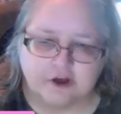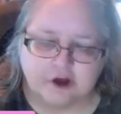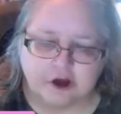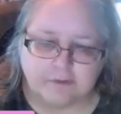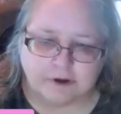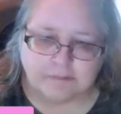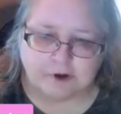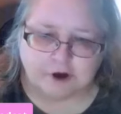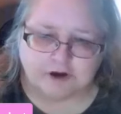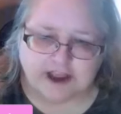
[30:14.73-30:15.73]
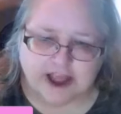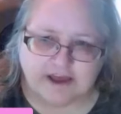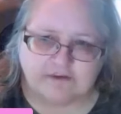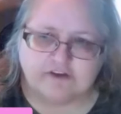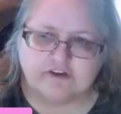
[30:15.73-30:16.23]
on my
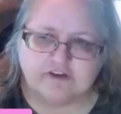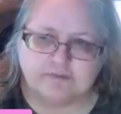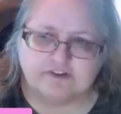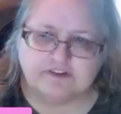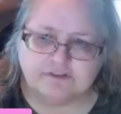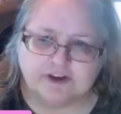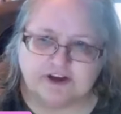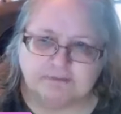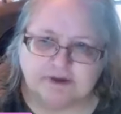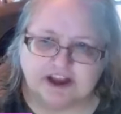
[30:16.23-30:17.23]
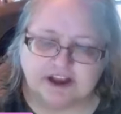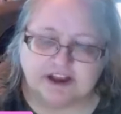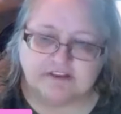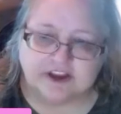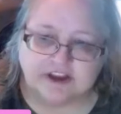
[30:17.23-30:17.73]
podcast specifically
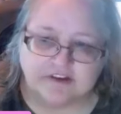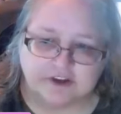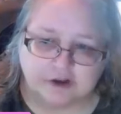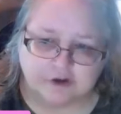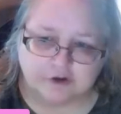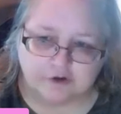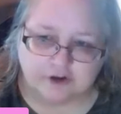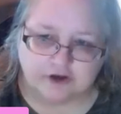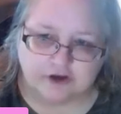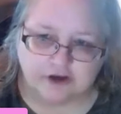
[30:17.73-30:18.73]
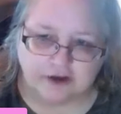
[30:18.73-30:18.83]
because it's a good